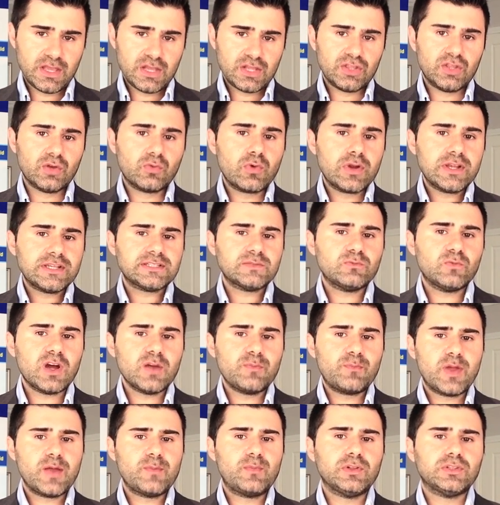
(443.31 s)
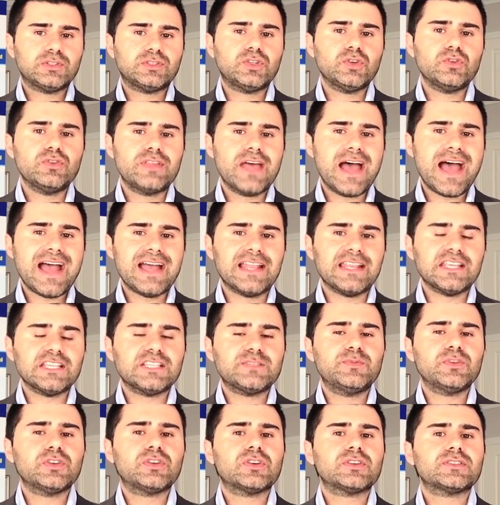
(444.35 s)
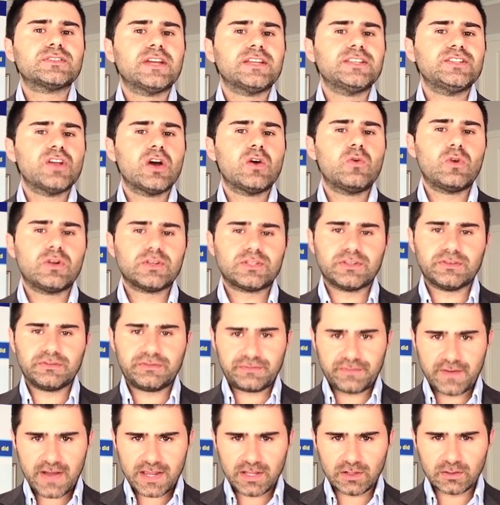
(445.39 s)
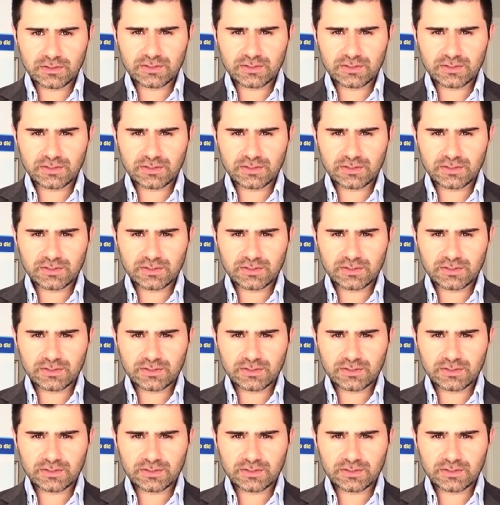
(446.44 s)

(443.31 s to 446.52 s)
The reason why people do that is because they don't want to fail.